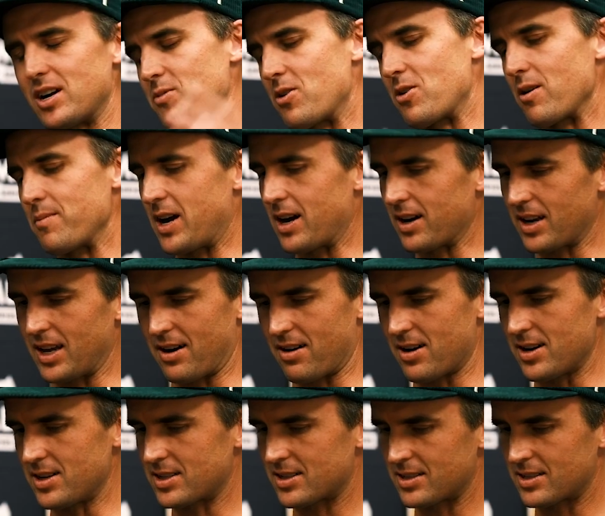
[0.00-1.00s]
about
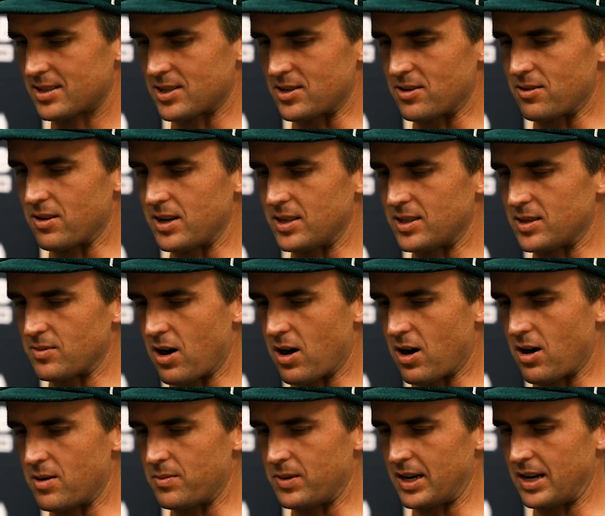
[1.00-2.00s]
Carrie's story
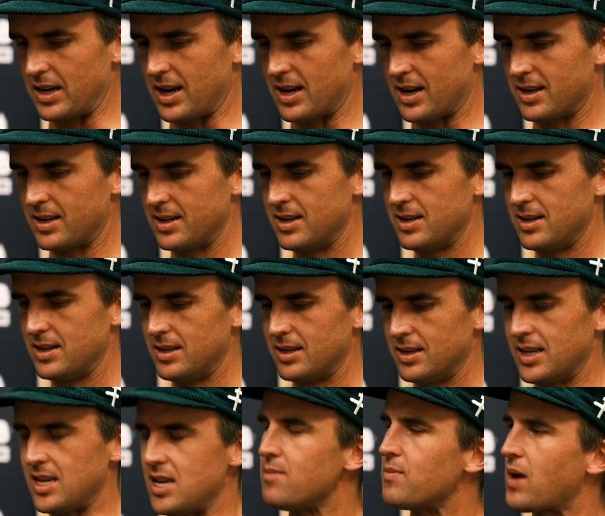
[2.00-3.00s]
tomorrow. But yeah,
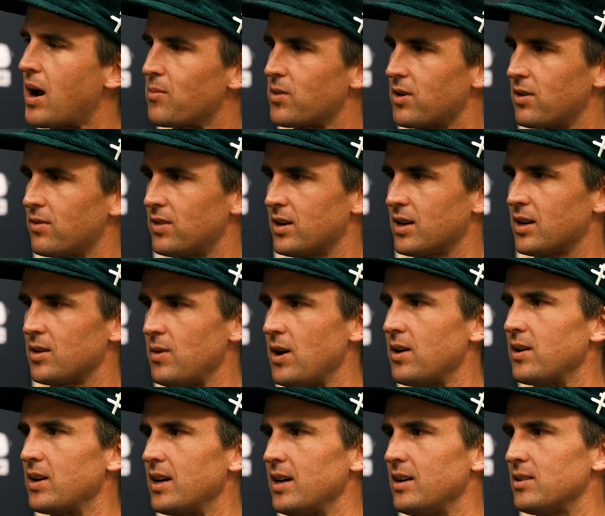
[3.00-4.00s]
key member of the
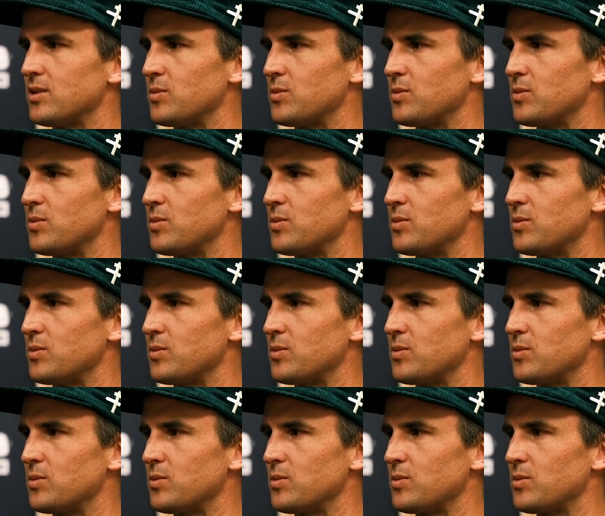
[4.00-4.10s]
community, who's been